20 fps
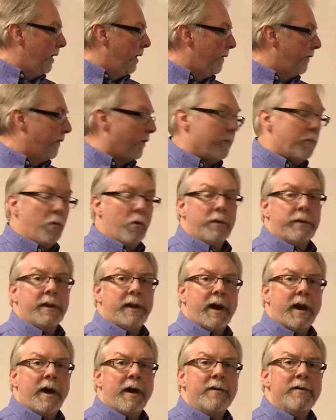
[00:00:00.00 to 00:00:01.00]
for more
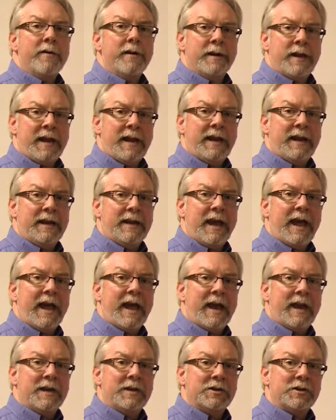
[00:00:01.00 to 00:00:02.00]
than 180
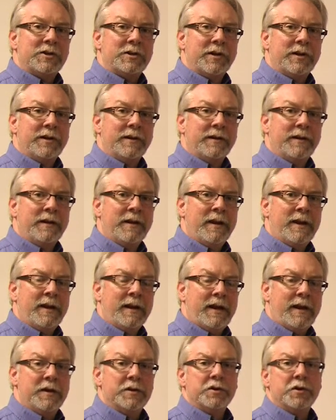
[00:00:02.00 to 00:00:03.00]
days,
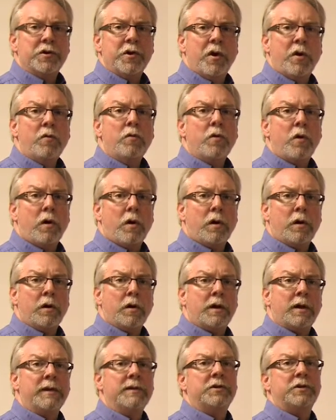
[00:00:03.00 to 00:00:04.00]
it is no
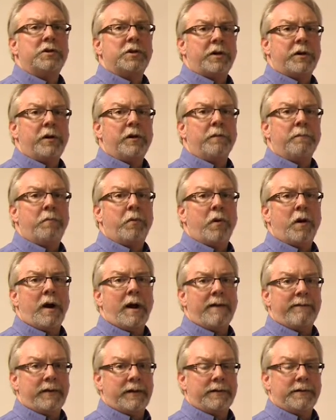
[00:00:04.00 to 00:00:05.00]
longer considered
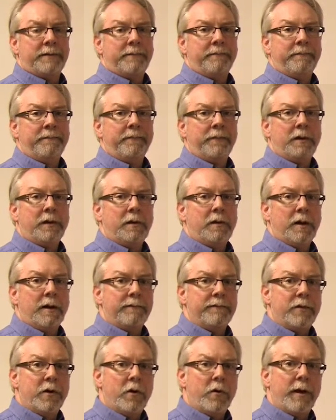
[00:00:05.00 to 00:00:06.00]
private. You
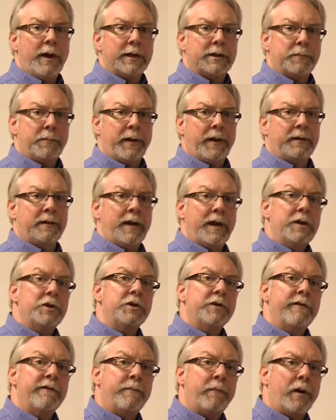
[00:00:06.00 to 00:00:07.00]
have no
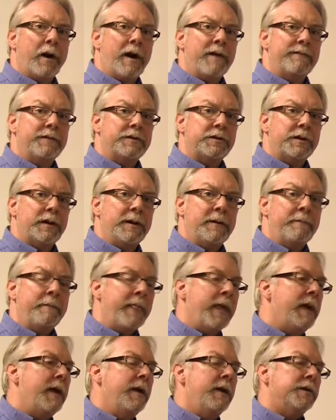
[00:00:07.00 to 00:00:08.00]
expectation of privacy.
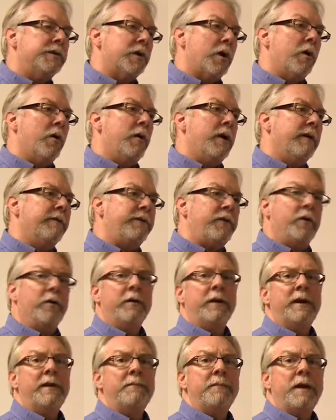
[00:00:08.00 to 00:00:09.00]
So if
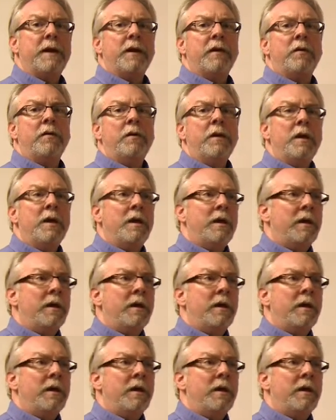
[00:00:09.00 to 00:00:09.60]
your email